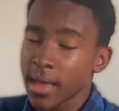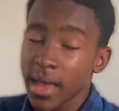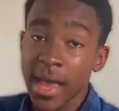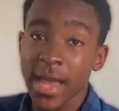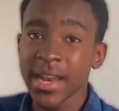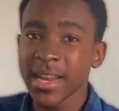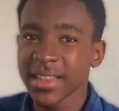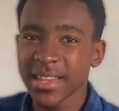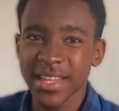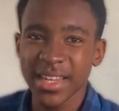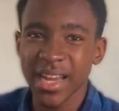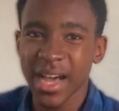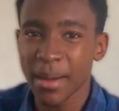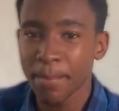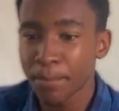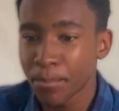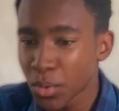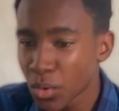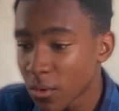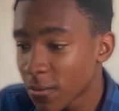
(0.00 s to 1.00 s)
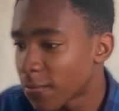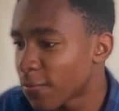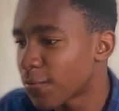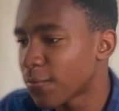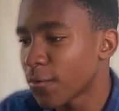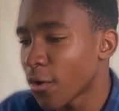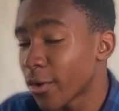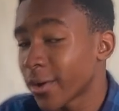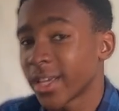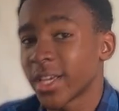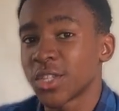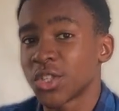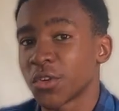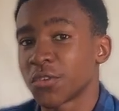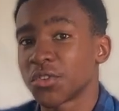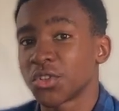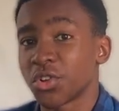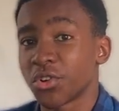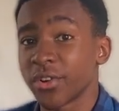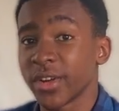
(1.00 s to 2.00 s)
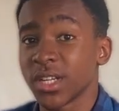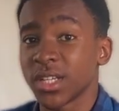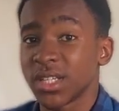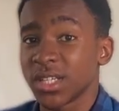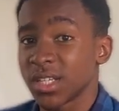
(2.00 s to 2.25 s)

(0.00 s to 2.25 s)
Anything above 4 gigs of storage